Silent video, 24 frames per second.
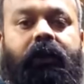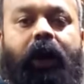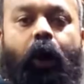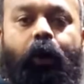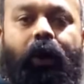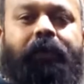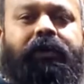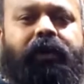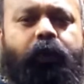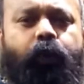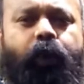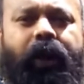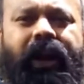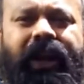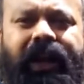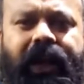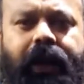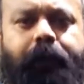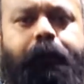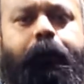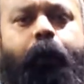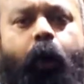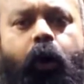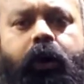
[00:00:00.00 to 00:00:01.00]
Now comes a
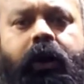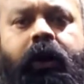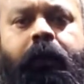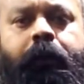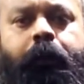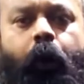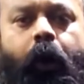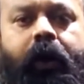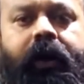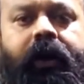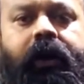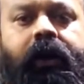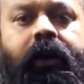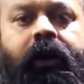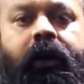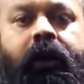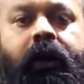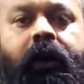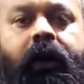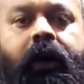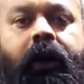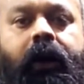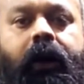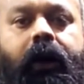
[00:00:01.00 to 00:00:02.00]
very important point.
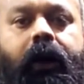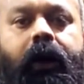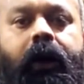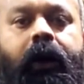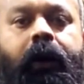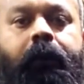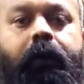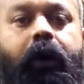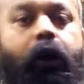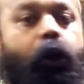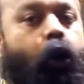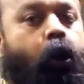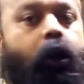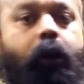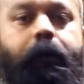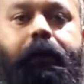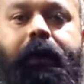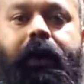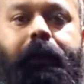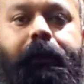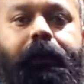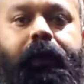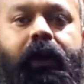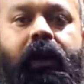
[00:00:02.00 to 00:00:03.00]
A lot
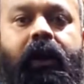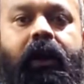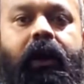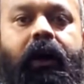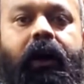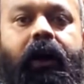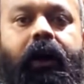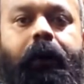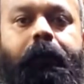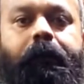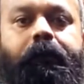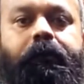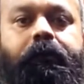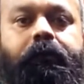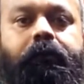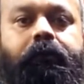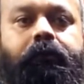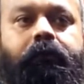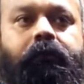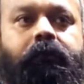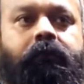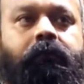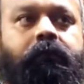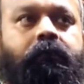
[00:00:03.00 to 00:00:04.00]
of people
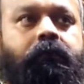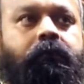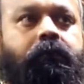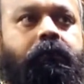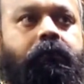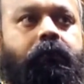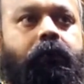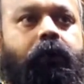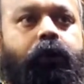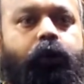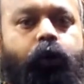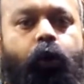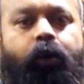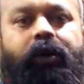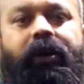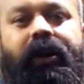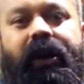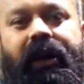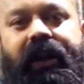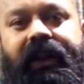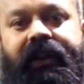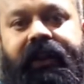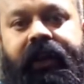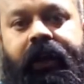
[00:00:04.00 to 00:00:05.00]
don't
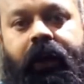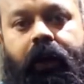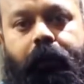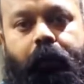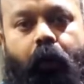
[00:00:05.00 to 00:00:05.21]
really think